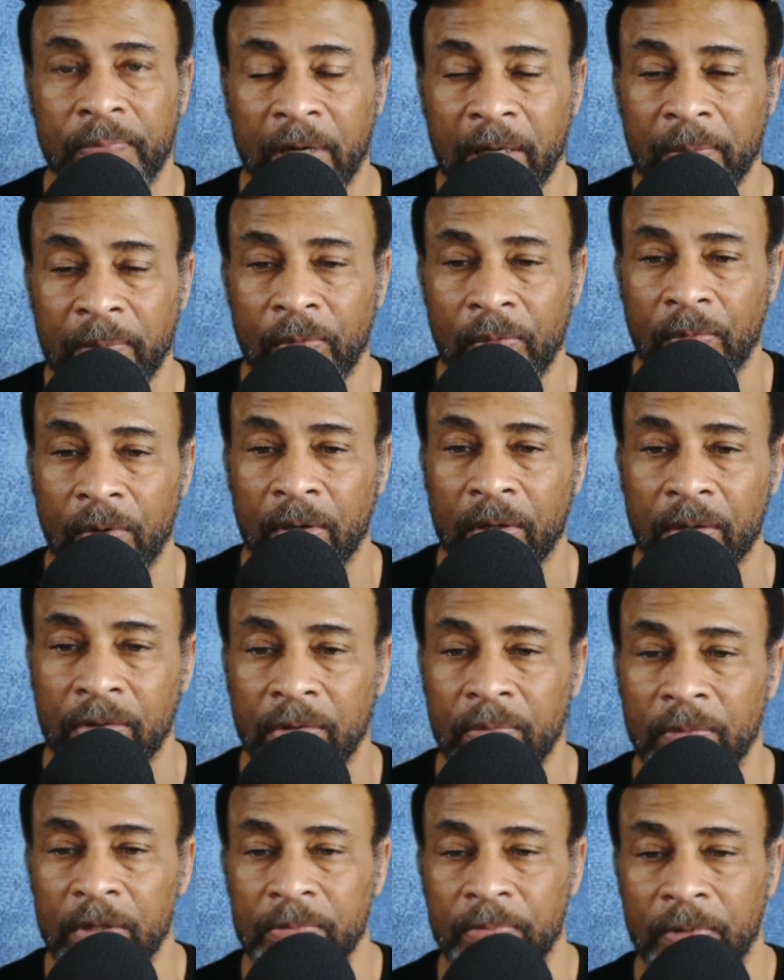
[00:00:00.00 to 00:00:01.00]
paperwork.
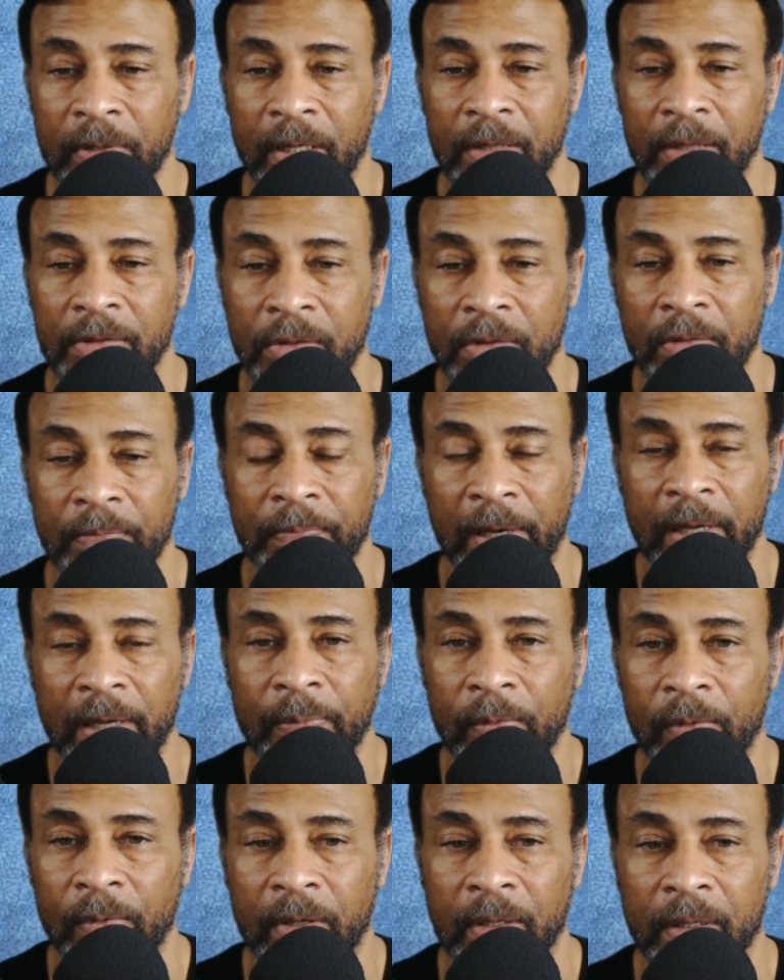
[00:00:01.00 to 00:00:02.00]
You must print out your own
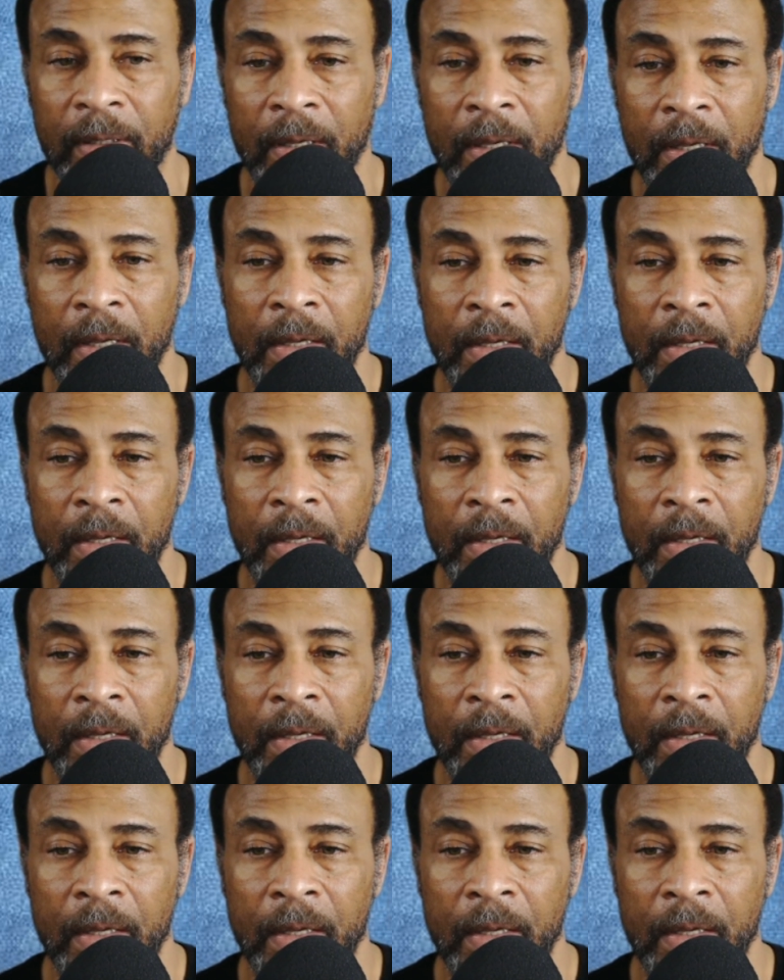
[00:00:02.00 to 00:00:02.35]
paperwork.